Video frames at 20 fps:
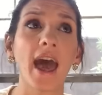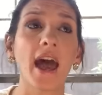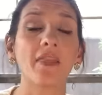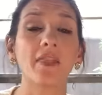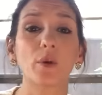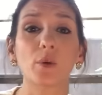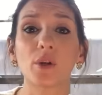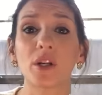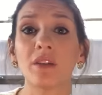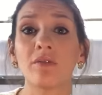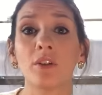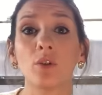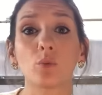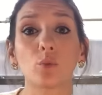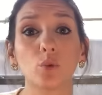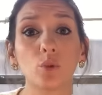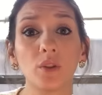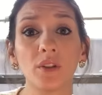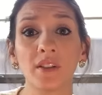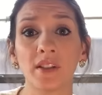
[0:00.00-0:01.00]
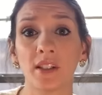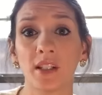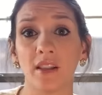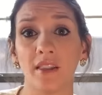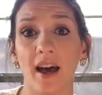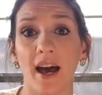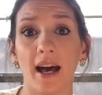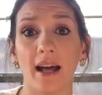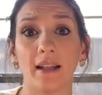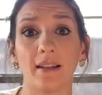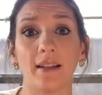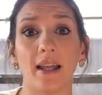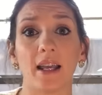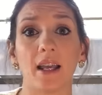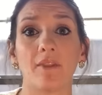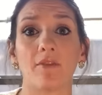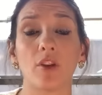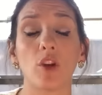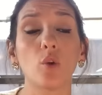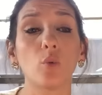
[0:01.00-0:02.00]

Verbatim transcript: And there were even rules to that. Like if